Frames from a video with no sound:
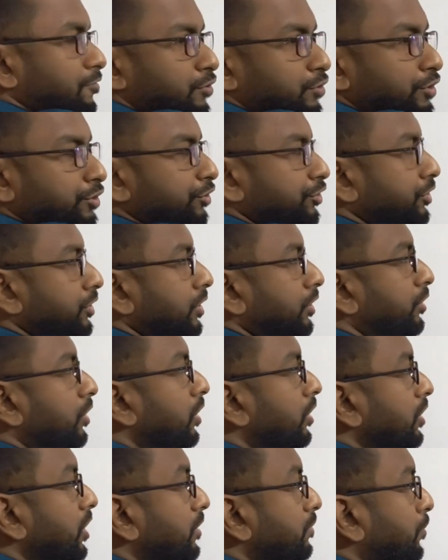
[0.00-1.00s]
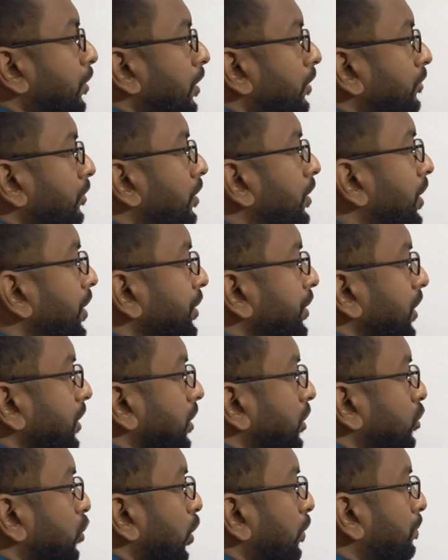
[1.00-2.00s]
rotation. This point will reach at
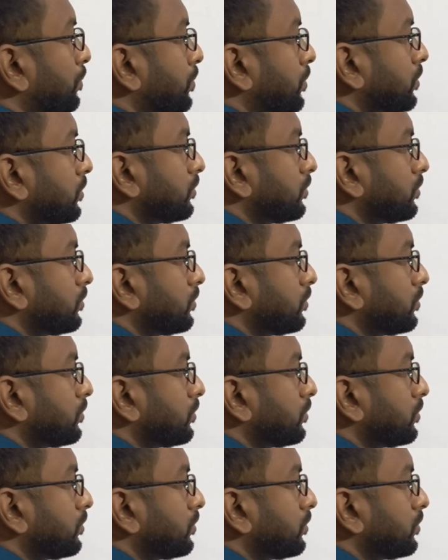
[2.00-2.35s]
the top.